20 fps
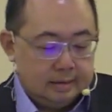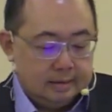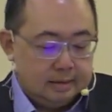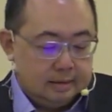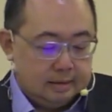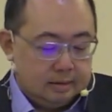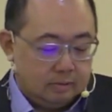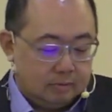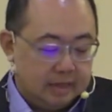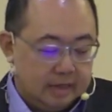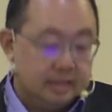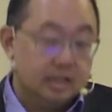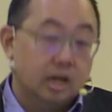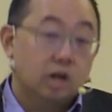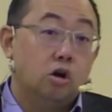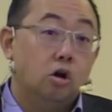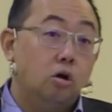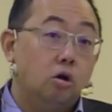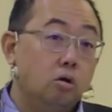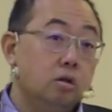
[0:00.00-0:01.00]
Right? The
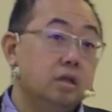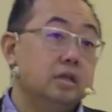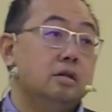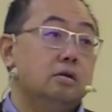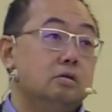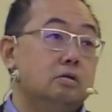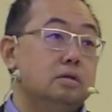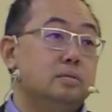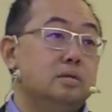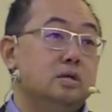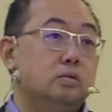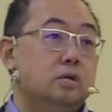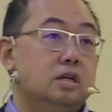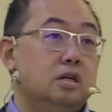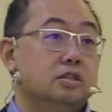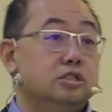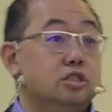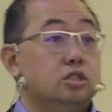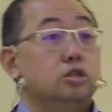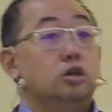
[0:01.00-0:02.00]
goal in the Roman
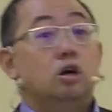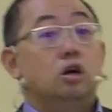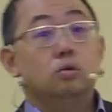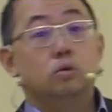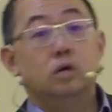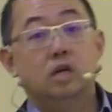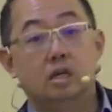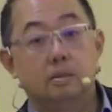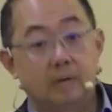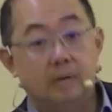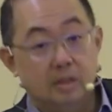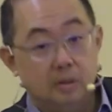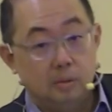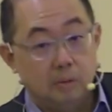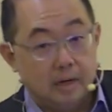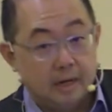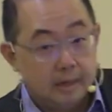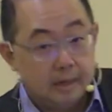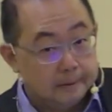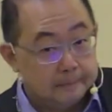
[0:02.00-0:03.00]
world is to not work, by the
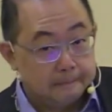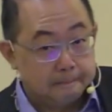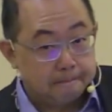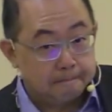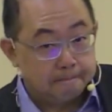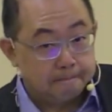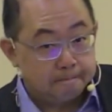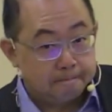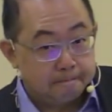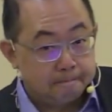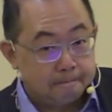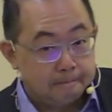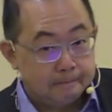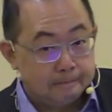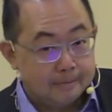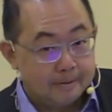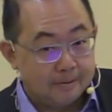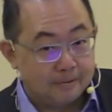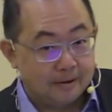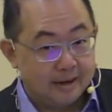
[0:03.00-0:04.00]
way.
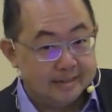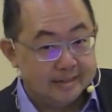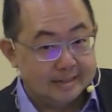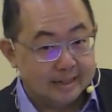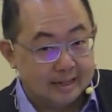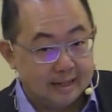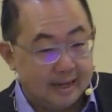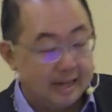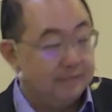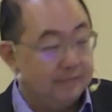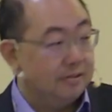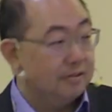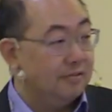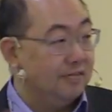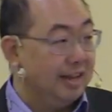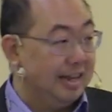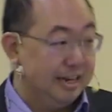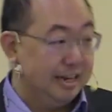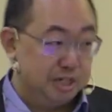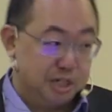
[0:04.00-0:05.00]
Right? The life of
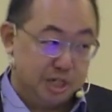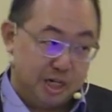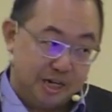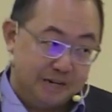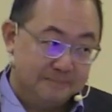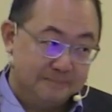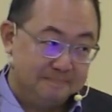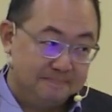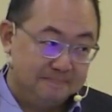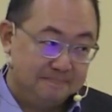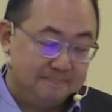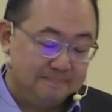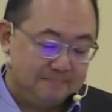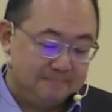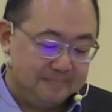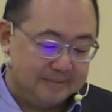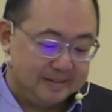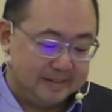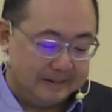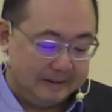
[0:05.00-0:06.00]
leisure.
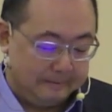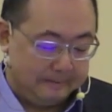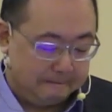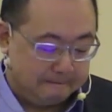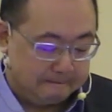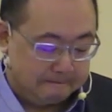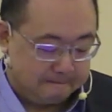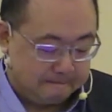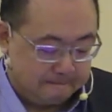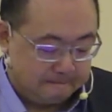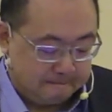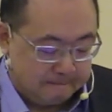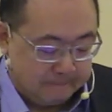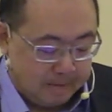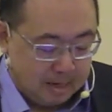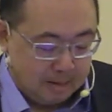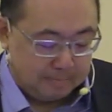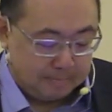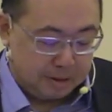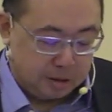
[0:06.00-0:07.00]
Okay.
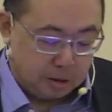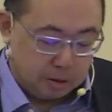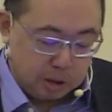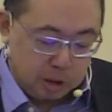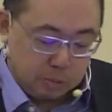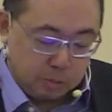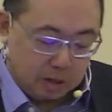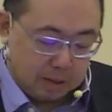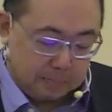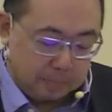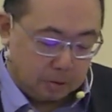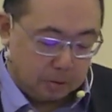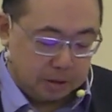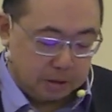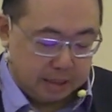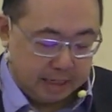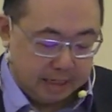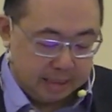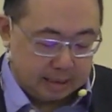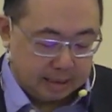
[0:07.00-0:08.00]
But notice what Paul
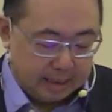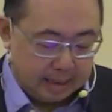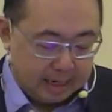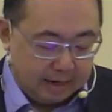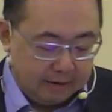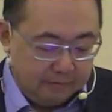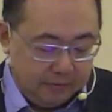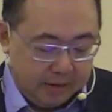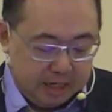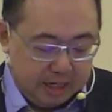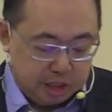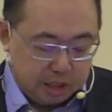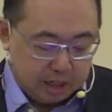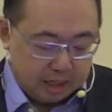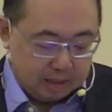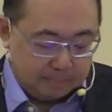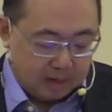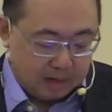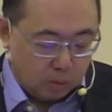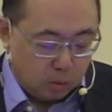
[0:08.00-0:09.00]
says, love each
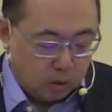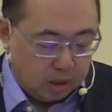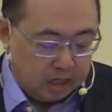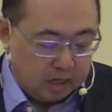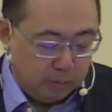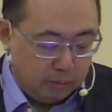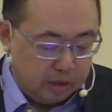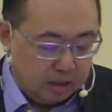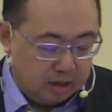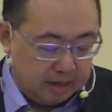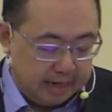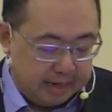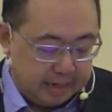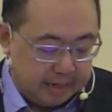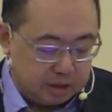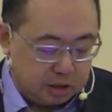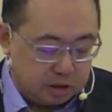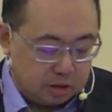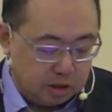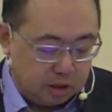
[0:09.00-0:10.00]
other by working with your
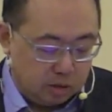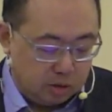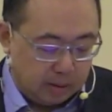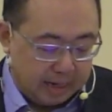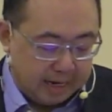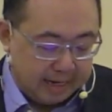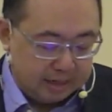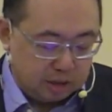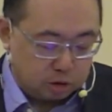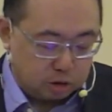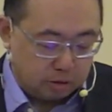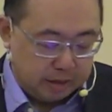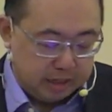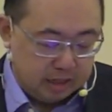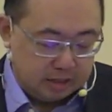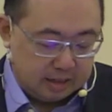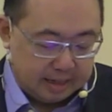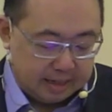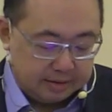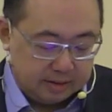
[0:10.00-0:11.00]
hands so that you aren't a drain
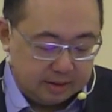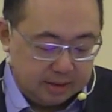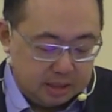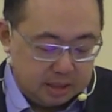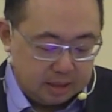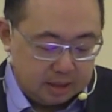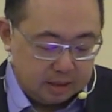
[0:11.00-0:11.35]
on others.